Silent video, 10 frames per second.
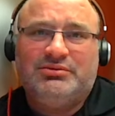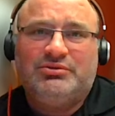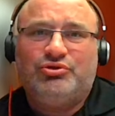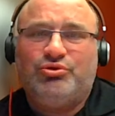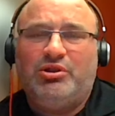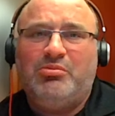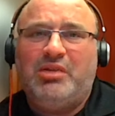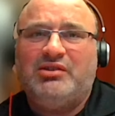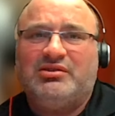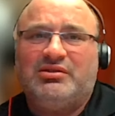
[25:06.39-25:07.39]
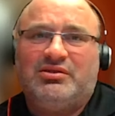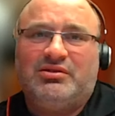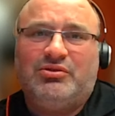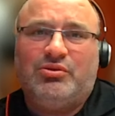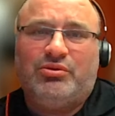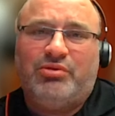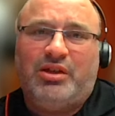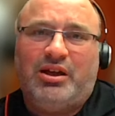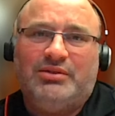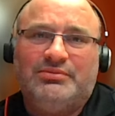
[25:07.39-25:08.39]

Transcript: It's really amazing to go through that.